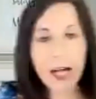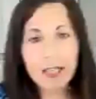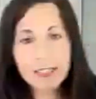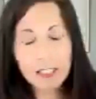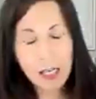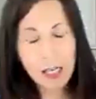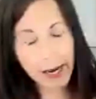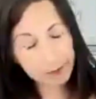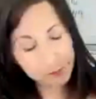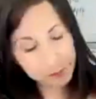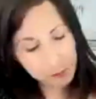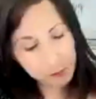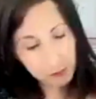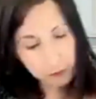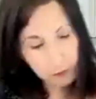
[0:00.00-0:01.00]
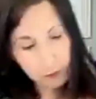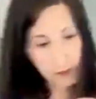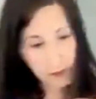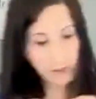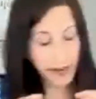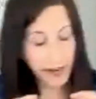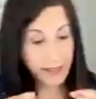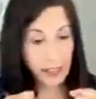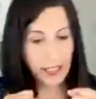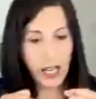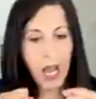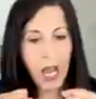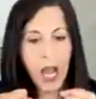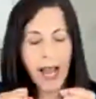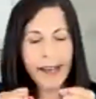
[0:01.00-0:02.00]
last night, finally,
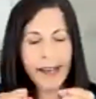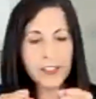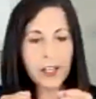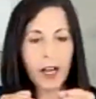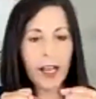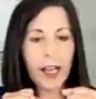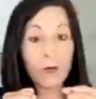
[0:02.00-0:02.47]
I, I